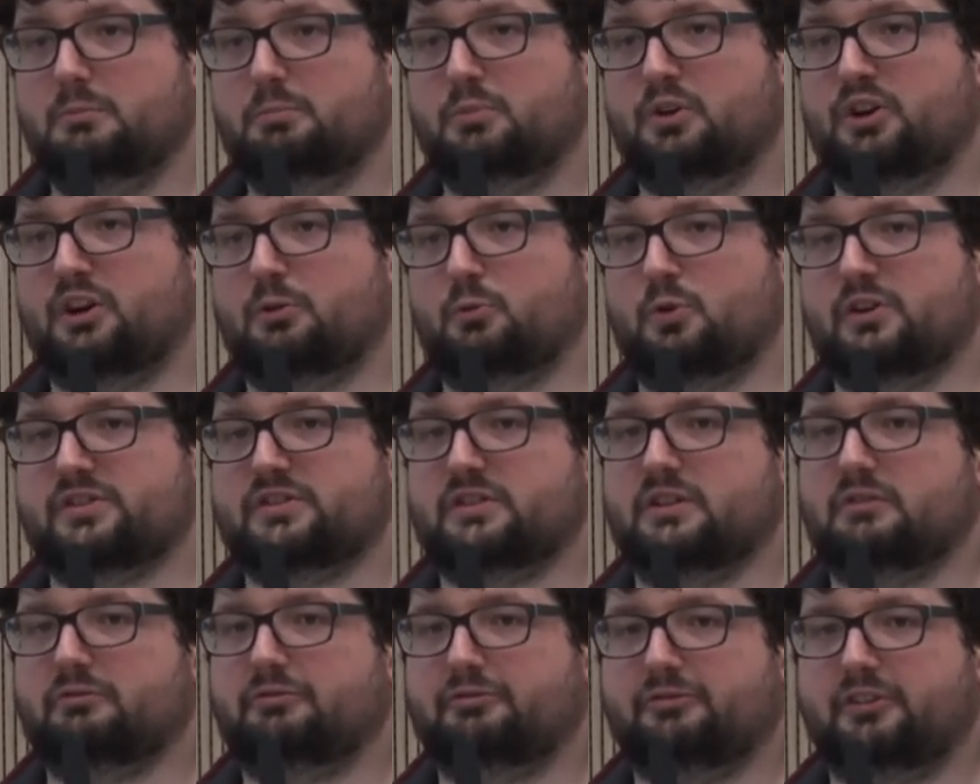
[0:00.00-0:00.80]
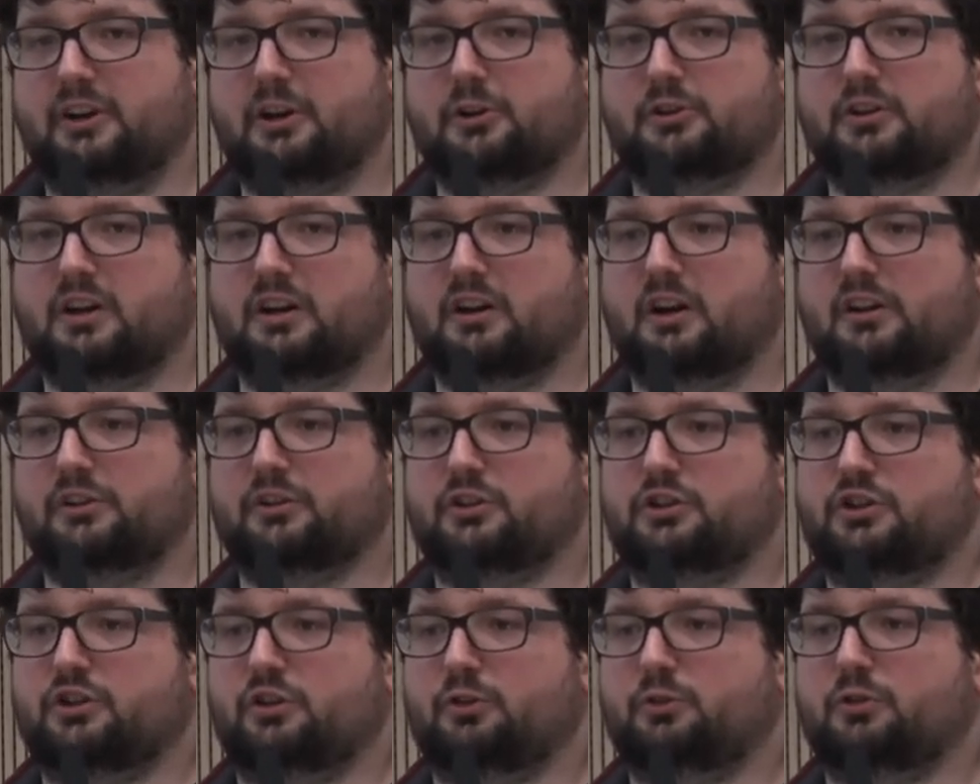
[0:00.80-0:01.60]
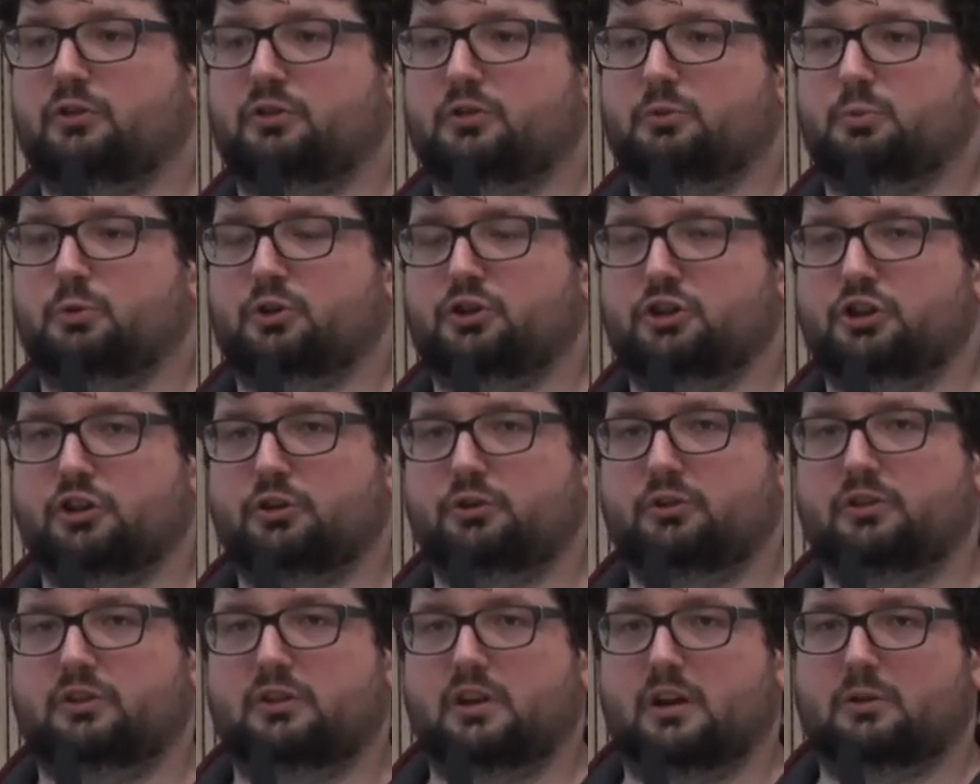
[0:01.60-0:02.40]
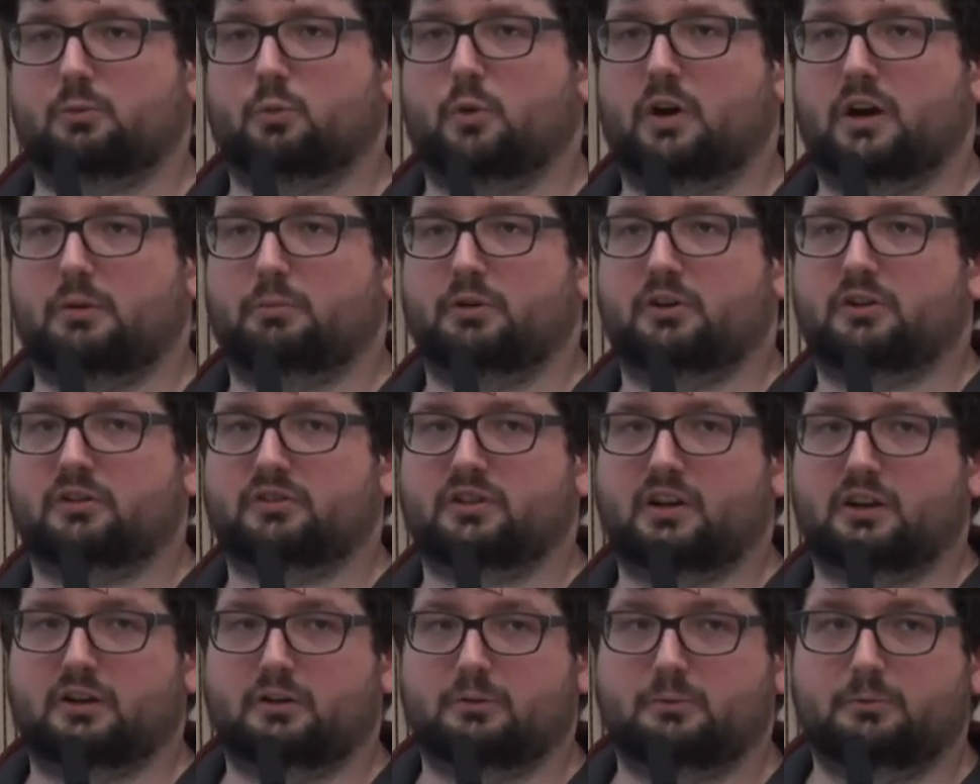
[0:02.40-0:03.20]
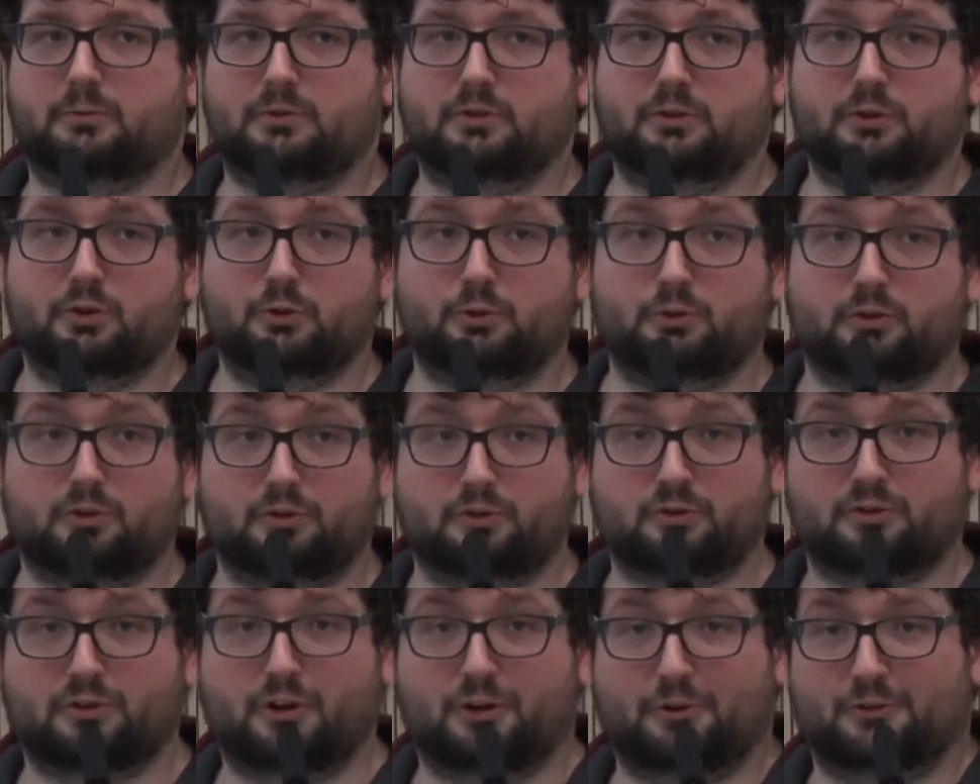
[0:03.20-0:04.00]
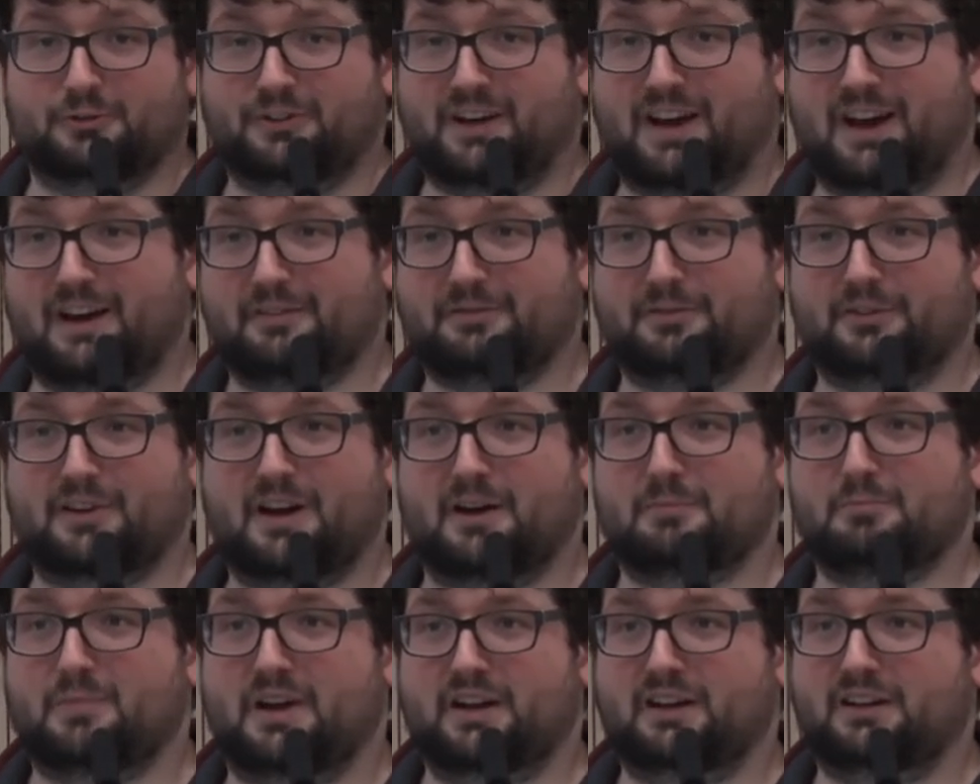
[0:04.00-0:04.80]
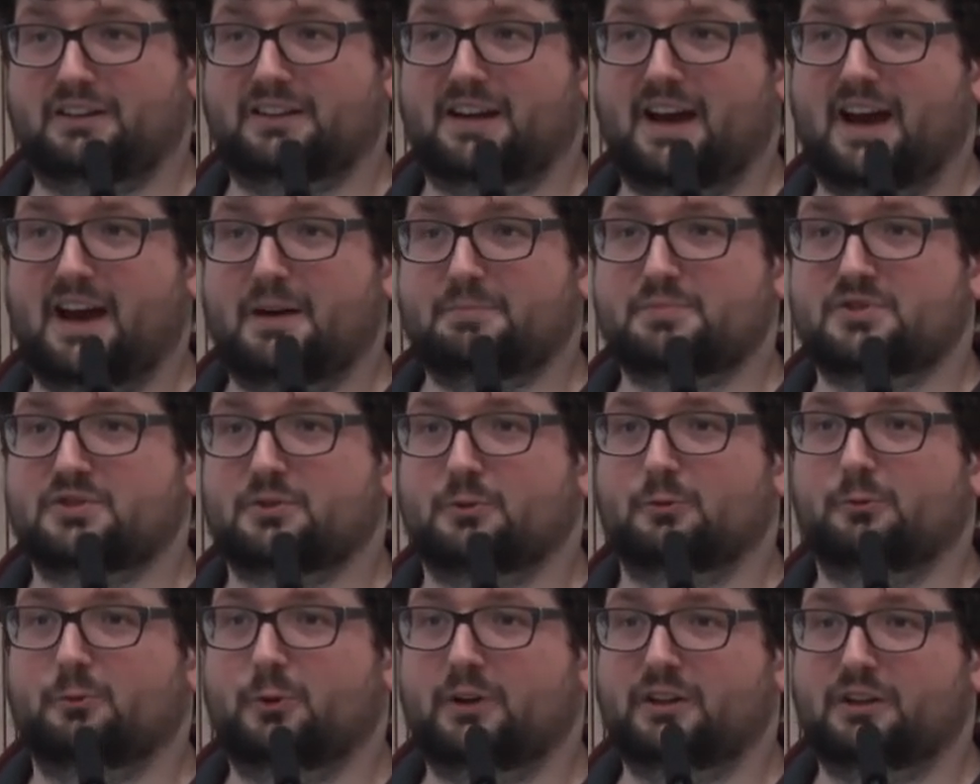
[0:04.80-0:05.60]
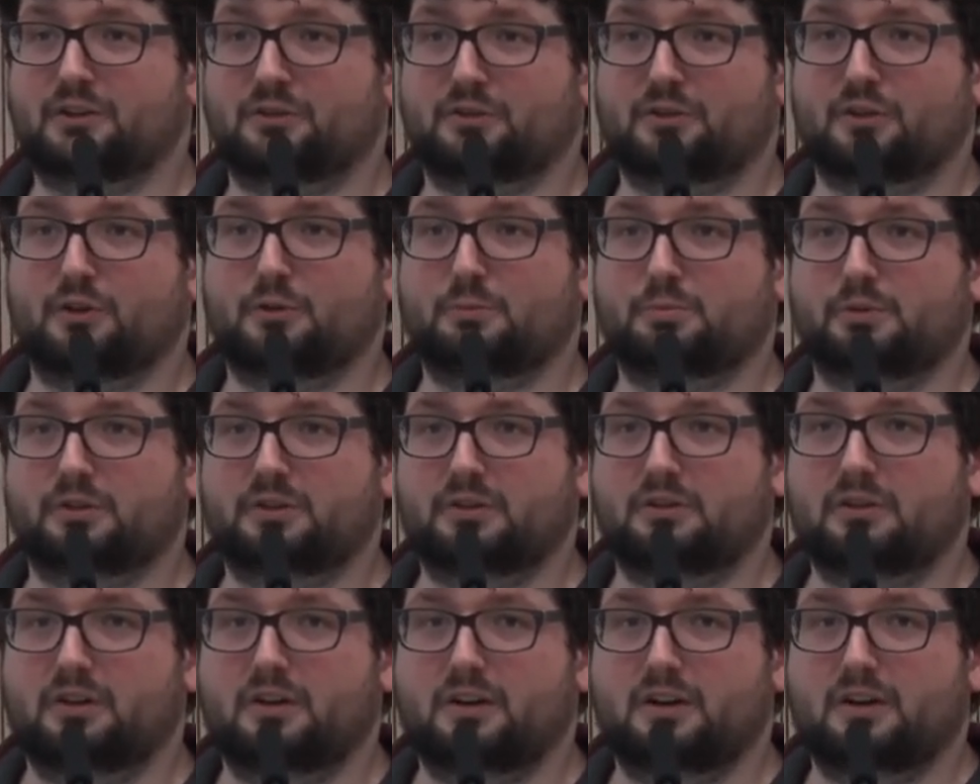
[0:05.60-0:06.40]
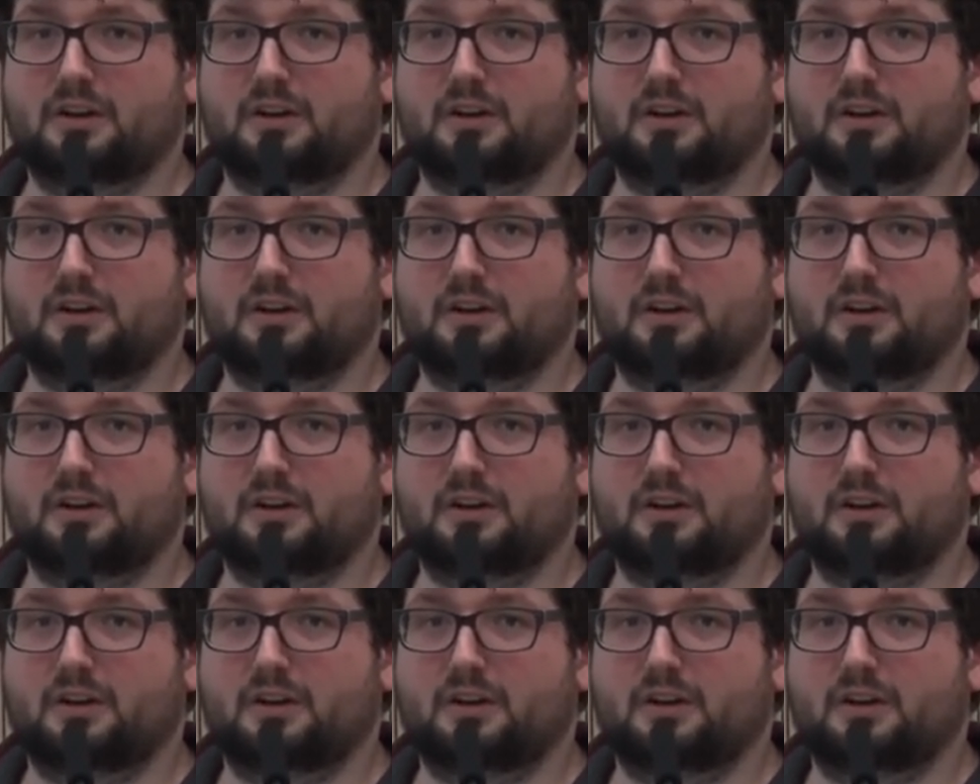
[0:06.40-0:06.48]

But I wasn't in fear that other users would use it that way, because other users don't have that many tabs or windows open.